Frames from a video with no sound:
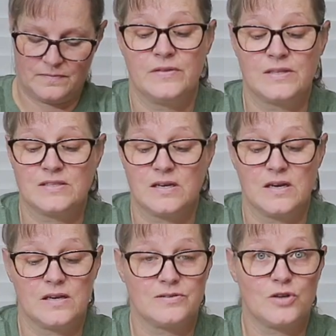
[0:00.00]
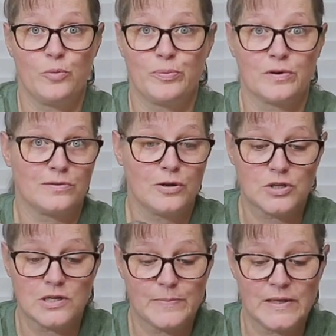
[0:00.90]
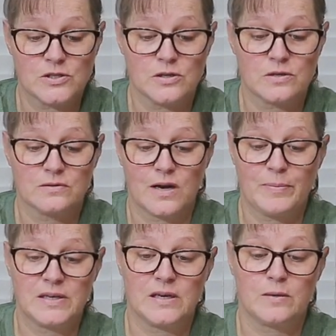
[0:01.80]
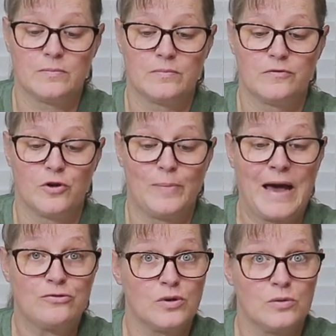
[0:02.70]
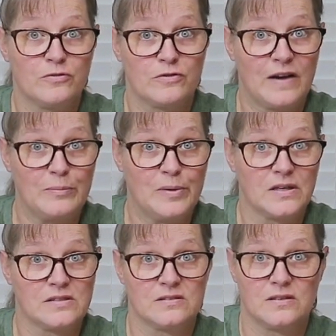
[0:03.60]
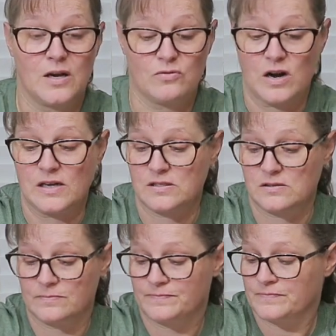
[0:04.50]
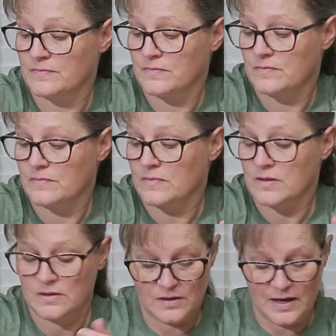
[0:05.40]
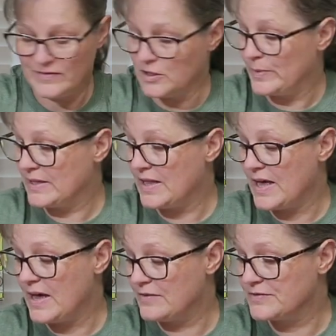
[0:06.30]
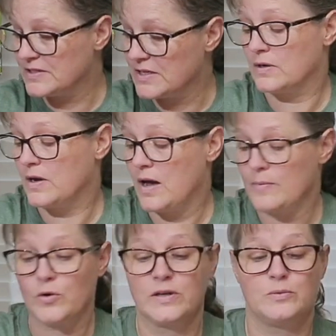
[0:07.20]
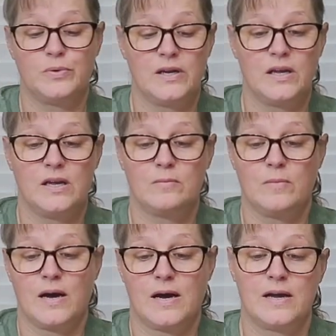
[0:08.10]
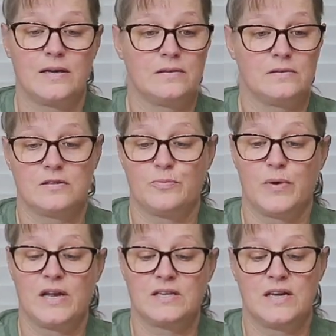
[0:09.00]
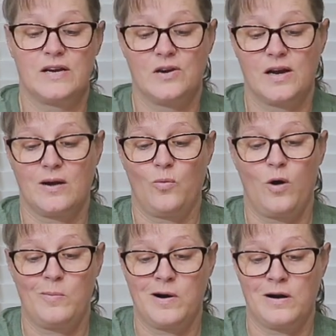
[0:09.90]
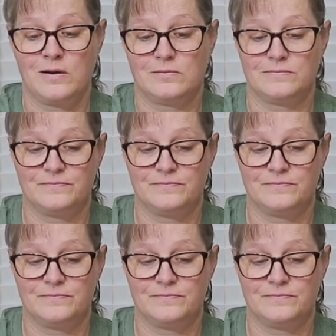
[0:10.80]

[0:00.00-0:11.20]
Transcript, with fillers: This is a soap or lotion dispenser that I picked up for a bathroom for five bucks at Ross. I have a little bit left. I'm going to put it in my spray container I got at Walmart